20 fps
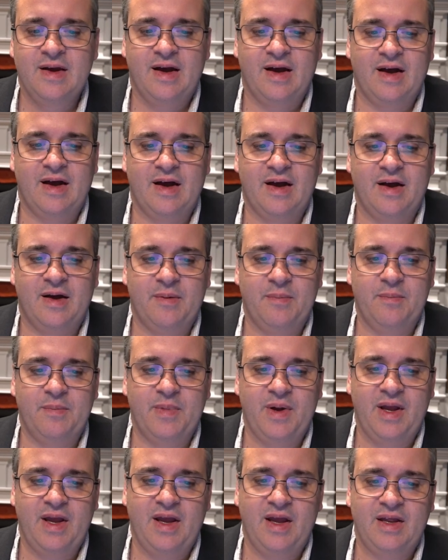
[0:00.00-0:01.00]

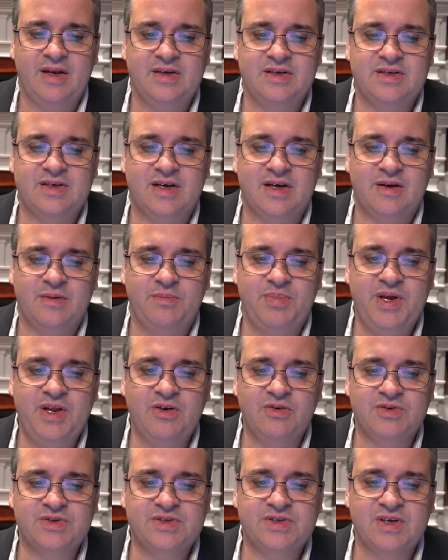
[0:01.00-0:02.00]
Um, and uh,
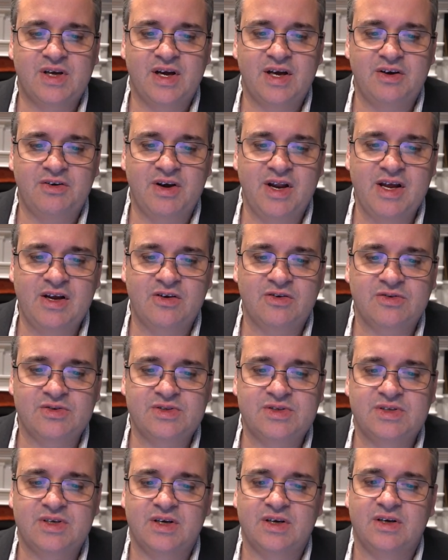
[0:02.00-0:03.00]
Peter's 100
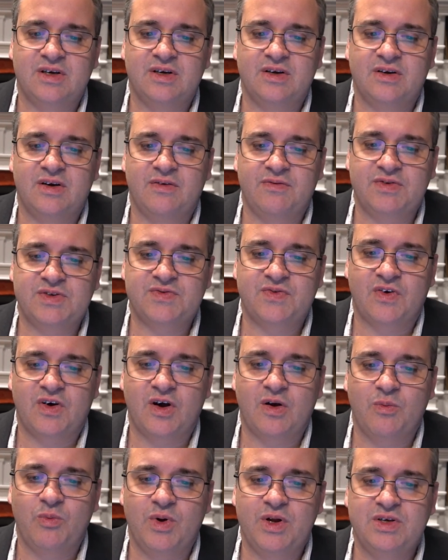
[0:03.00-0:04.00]
acres uh, of his
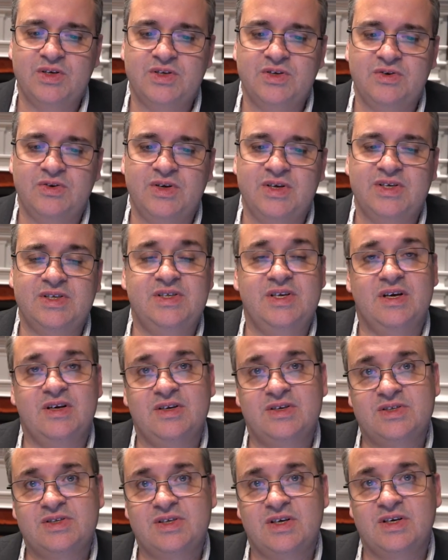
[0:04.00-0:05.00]
farm went to his
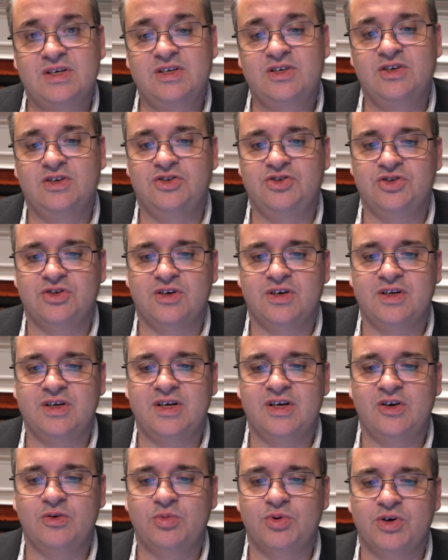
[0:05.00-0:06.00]
youngest son, John
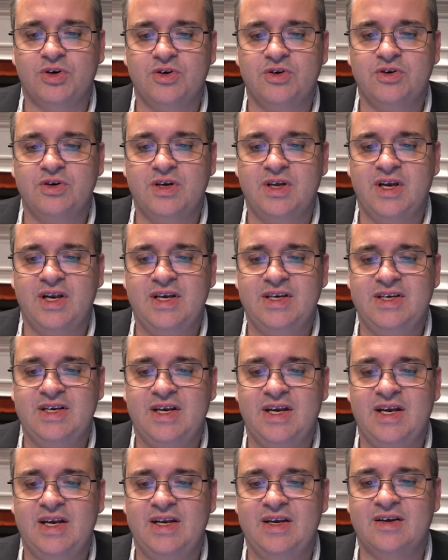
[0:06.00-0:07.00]
Albert Cook, in
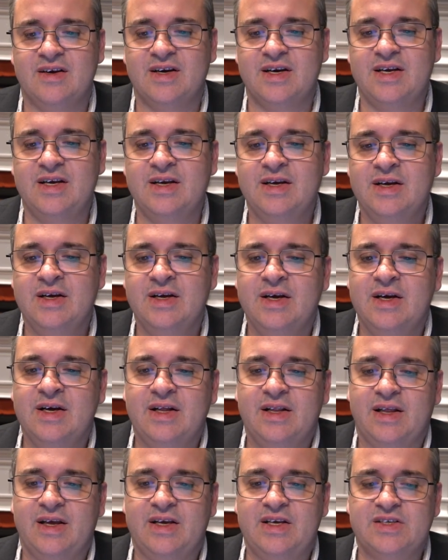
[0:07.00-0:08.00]
1889.
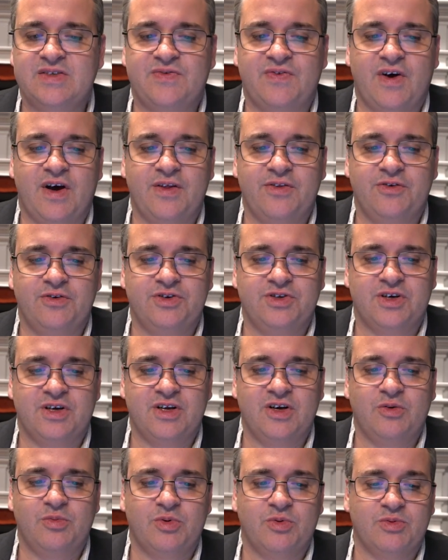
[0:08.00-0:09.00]
Like his father,
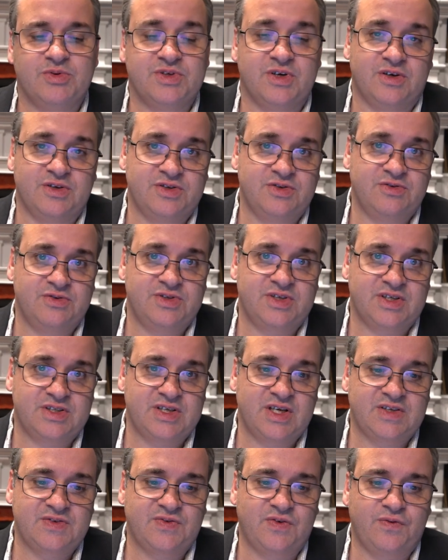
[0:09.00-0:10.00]
John Albert was also a
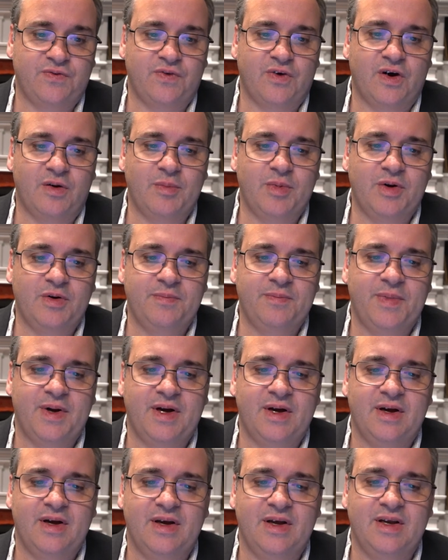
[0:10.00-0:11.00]
successful farmer.
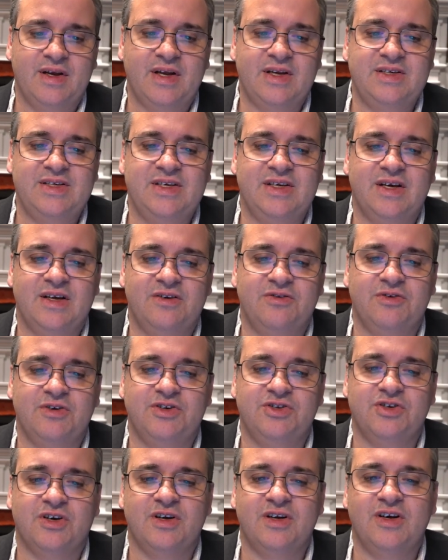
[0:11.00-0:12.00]
Uh, in
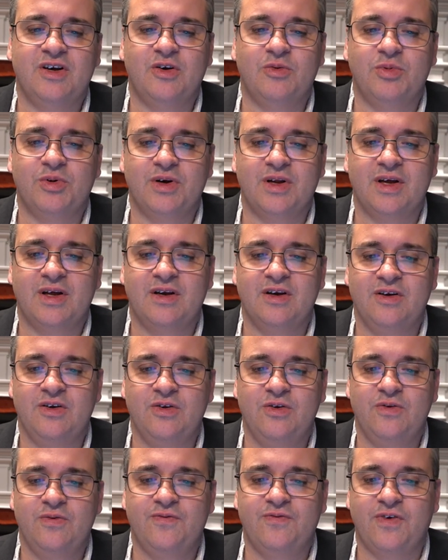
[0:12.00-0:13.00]
1900, John Albert had a
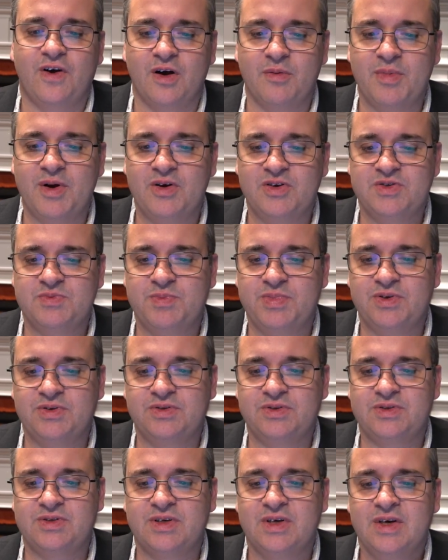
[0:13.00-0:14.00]
new farmhouse
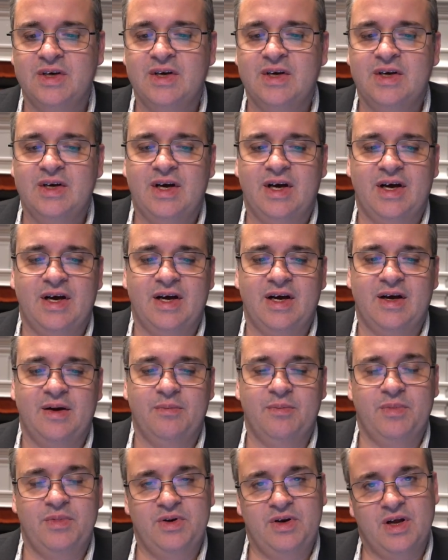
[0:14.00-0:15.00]
built
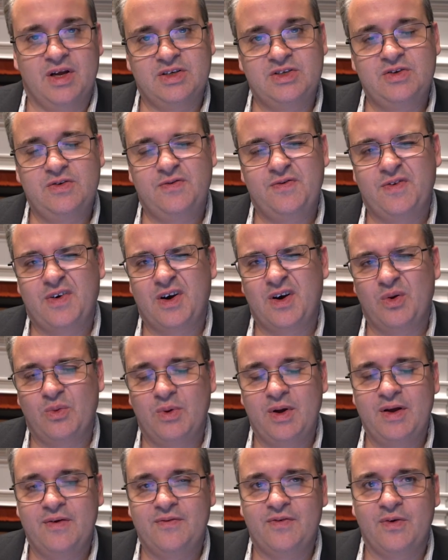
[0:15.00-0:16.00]
um, not too far
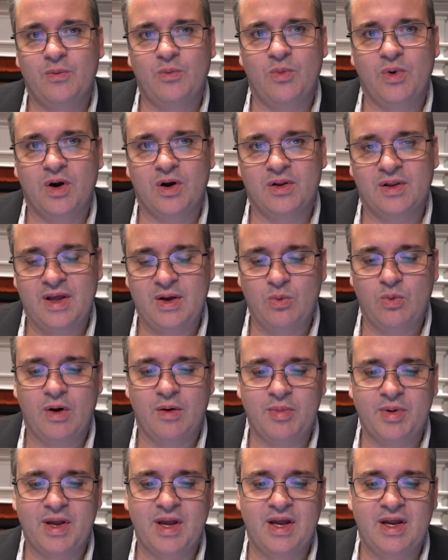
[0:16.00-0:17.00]
away from where Lake
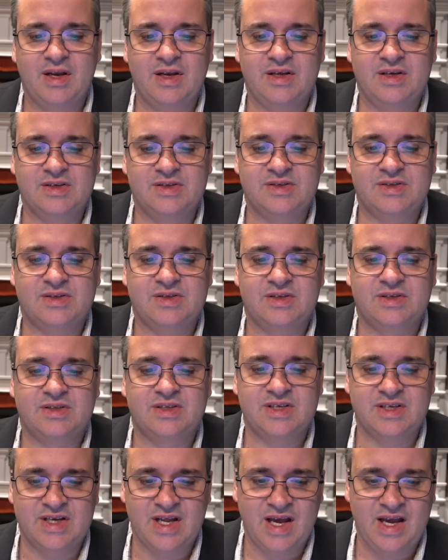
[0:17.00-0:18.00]
Wabukayne is
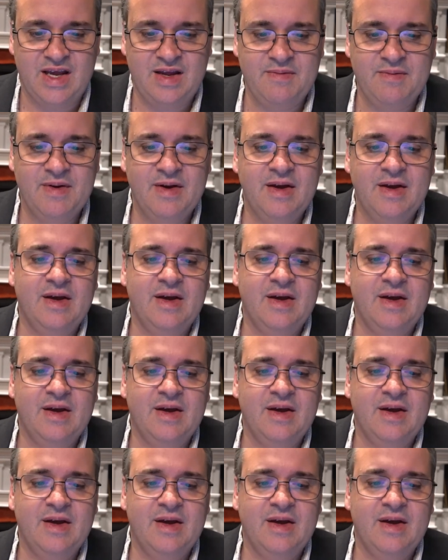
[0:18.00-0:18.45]
today.